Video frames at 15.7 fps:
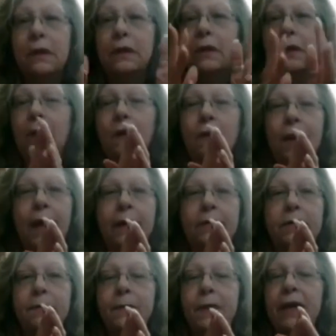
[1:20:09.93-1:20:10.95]
Don't
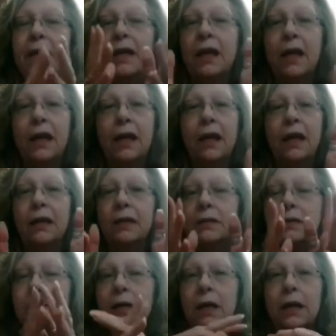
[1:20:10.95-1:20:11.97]
ask me. I can't
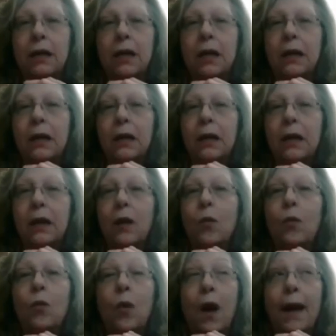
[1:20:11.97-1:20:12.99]
tell you
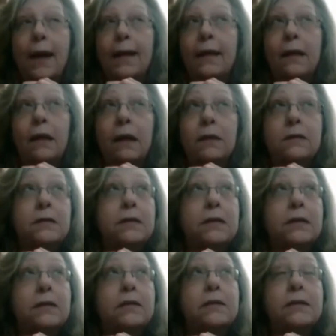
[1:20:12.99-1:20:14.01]
why it lost
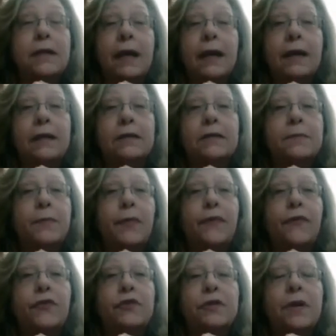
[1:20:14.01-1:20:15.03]
its settings,
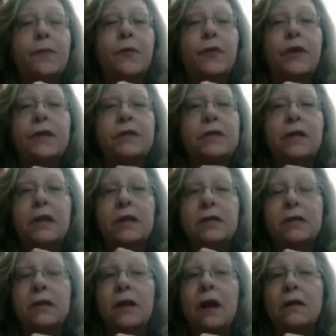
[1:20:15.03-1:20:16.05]
but for some reason
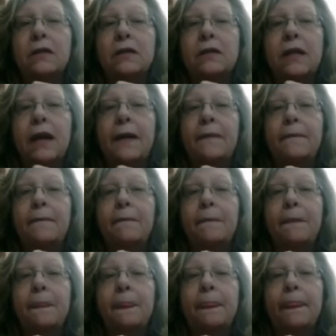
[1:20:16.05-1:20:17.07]
it's not set.
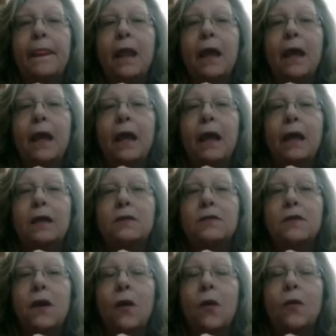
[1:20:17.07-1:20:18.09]

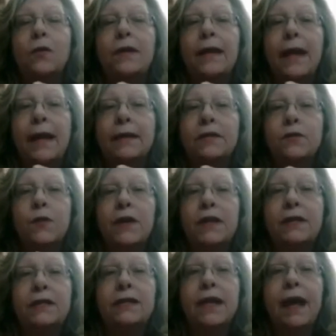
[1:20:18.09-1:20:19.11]
So, next
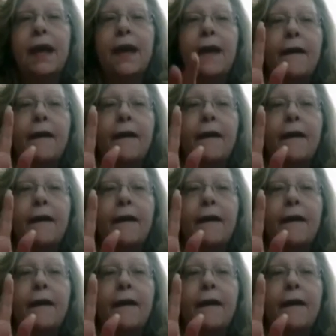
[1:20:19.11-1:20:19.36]
Wednesday,